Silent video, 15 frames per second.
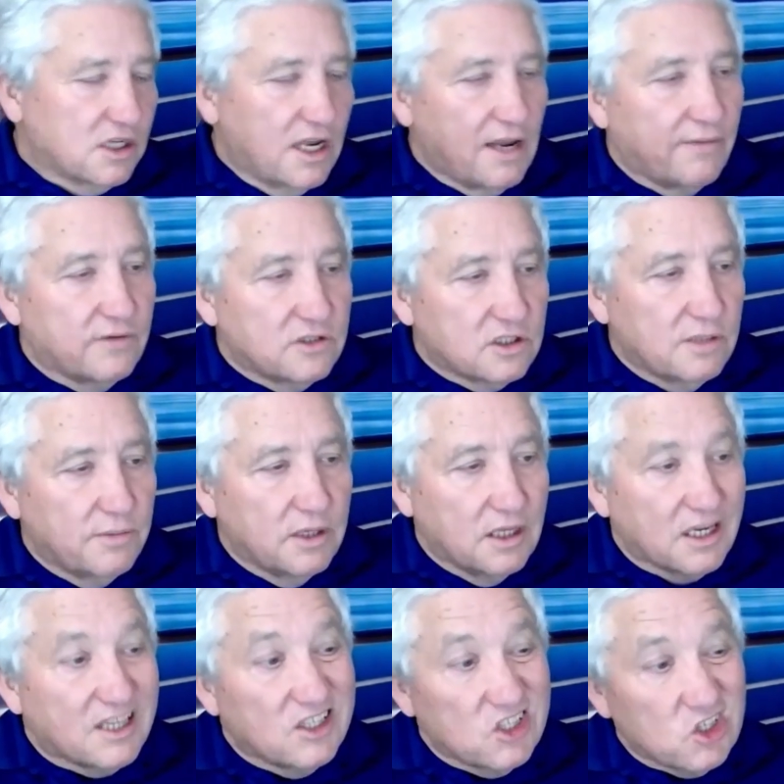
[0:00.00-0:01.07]
and having somebody
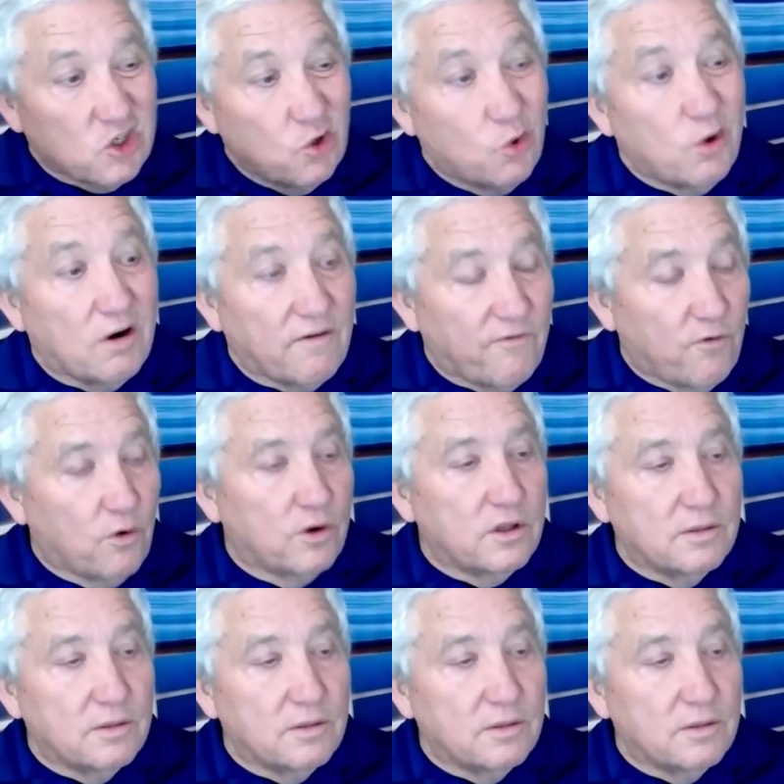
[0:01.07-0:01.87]
that can store it for